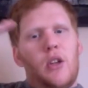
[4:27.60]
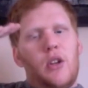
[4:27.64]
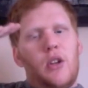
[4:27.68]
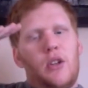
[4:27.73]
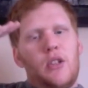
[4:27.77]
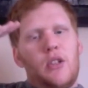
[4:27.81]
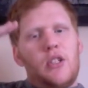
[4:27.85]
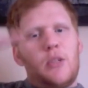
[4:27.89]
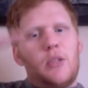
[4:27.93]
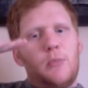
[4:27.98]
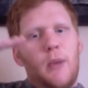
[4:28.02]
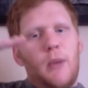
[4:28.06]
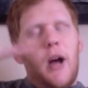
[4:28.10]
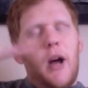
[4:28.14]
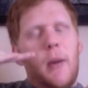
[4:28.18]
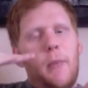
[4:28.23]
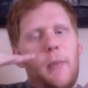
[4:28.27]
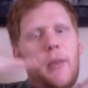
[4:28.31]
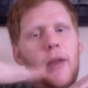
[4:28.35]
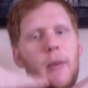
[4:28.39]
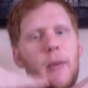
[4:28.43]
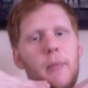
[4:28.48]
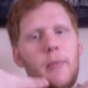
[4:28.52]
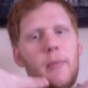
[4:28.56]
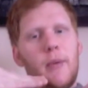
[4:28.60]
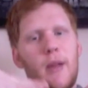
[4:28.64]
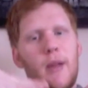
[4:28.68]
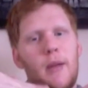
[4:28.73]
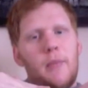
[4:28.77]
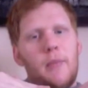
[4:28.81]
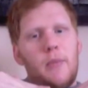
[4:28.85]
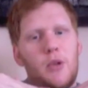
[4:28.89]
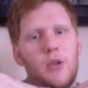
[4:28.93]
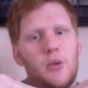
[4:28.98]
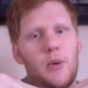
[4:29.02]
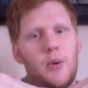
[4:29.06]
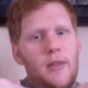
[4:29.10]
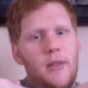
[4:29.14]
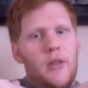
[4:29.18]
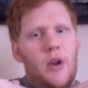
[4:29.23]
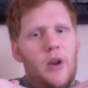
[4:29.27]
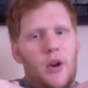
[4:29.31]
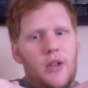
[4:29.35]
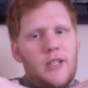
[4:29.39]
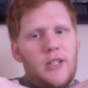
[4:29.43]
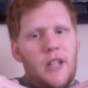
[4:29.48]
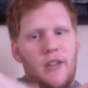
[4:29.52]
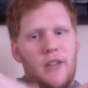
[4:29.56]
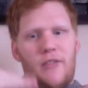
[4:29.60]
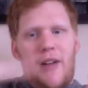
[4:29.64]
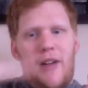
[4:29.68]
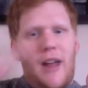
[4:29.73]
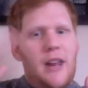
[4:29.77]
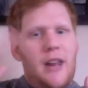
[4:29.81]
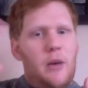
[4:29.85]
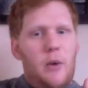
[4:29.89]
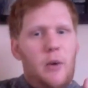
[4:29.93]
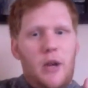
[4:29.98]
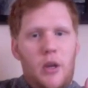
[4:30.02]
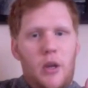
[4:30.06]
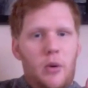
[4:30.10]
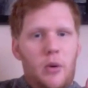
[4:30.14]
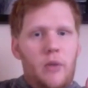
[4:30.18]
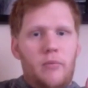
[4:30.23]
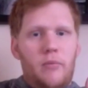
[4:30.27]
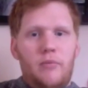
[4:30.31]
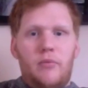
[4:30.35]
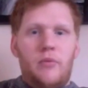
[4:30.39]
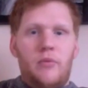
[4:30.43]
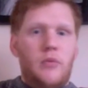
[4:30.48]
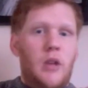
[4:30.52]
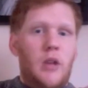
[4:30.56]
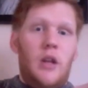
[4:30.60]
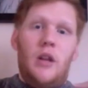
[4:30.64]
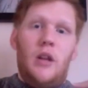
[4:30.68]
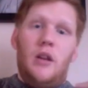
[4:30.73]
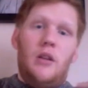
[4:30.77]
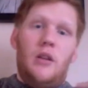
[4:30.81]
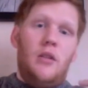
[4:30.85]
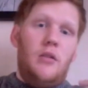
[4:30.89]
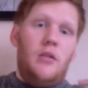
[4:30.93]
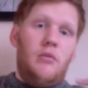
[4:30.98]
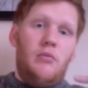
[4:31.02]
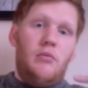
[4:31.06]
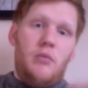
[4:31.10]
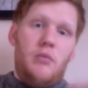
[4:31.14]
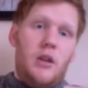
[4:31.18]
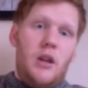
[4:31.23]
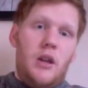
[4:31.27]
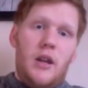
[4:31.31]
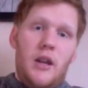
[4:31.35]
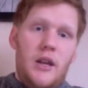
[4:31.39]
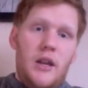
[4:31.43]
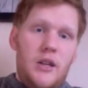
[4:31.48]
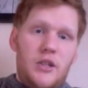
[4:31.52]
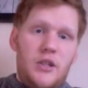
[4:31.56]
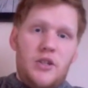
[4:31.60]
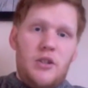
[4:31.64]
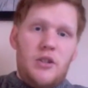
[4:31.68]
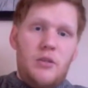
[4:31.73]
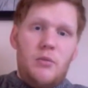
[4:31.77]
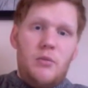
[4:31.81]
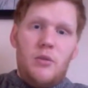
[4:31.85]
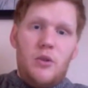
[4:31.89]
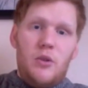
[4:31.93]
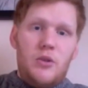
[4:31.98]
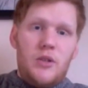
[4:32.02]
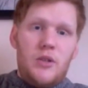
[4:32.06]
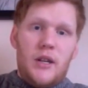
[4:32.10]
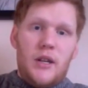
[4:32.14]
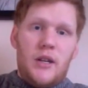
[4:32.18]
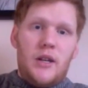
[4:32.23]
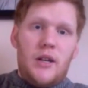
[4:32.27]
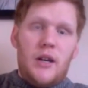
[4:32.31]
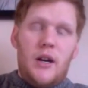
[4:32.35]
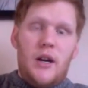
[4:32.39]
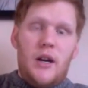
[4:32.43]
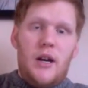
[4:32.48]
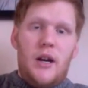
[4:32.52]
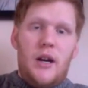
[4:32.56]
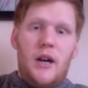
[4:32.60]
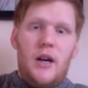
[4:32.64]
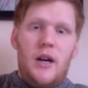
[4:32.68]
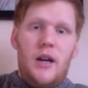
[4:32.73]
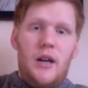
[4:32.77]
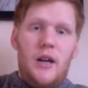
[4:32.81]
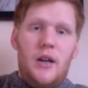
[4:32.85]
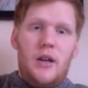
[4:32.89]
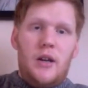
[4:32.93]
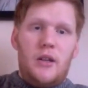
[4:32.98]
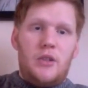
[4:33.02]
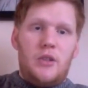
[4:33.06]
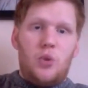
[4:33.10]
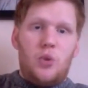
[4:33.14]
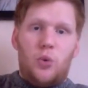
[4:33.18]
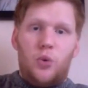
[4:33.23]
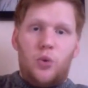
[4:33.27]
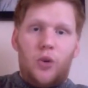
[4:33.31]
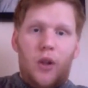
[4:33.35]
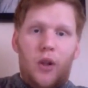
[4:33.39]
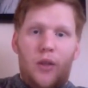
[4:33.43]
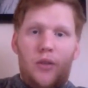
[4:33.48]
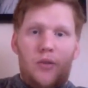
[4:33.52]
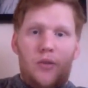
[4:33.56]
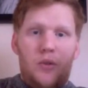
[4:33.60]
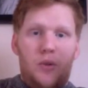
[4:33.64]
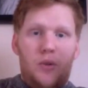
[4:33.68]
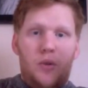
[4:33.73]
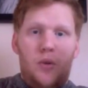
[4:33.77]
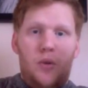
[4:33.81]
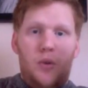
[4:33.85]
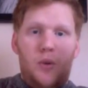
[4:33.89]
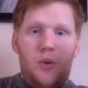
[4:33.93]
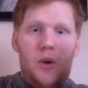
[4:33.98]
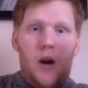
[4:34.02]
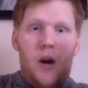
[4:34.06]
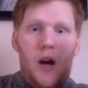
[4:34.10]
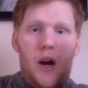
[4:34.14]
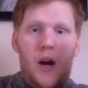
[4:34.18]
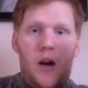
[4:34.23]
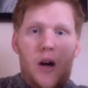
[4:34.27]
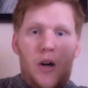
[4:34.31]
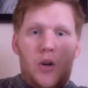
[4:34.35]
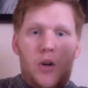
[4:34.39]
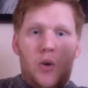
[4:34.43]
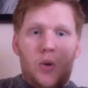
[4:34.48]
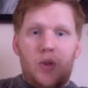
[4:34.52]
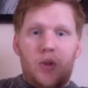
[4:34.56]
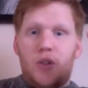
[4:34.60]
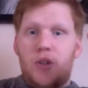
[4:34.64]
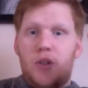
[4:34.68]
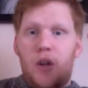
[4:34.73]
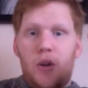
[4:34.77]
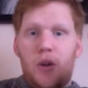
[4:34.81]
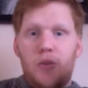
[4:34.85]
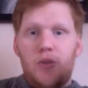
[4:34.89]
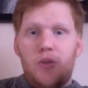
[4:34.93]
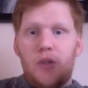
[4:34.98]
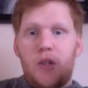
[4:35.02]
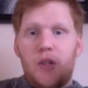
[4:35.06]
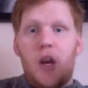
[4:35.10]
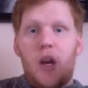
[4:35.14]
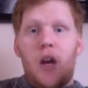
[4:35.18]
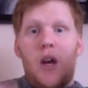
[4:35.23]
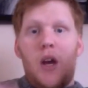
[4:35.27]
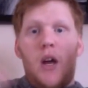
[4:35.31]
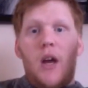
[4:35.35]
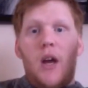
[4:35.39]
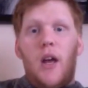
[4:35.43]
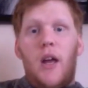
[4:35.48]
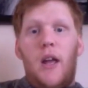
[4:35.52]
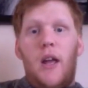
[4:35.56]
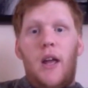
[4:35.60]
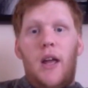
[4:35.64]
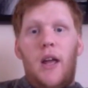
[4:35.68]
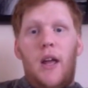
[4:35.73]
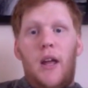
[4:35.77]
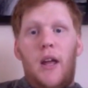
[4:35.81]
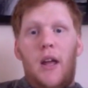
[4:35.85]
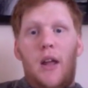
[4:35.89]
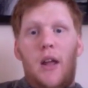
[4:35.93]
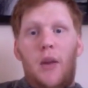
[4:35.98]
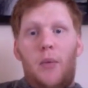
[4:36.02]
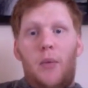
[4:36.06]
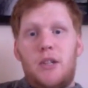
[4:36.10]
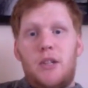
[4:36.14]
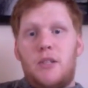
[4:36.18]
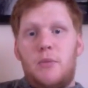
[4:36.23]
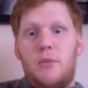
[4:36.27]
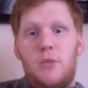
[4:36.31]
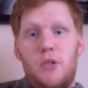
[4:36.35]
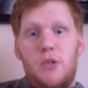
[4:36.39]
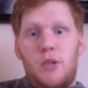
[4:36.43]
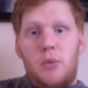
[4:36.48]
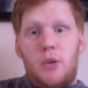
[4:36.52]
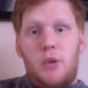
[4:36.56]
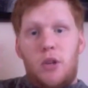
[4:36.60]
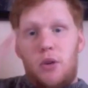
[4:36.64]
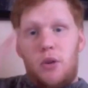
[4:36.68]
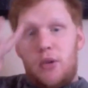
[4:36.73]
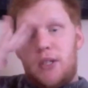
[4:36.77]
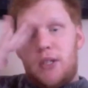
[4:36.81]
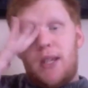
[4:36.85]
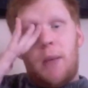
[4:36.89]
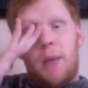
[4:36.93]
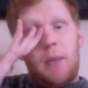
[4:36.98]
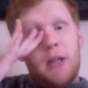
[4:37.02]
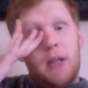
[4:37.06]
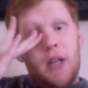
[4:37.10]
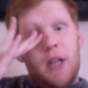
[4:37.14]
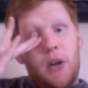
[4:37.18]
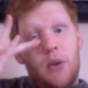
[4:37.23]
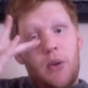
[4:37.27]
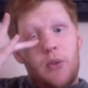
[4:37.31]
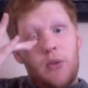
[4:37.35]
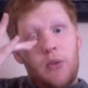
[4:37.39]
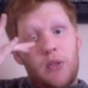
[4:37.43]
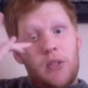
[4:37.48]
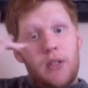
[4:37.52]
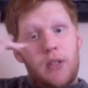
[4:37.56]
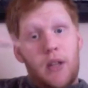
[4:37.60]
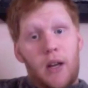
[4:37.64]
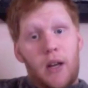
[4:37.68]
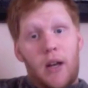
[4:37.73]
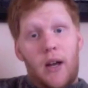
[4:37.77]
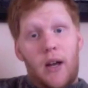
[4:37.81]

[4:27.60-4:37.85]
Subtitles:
split up the in between the octave any way you want. In Eastern music, it's all done through quarter tones. In Western music, we use semitones.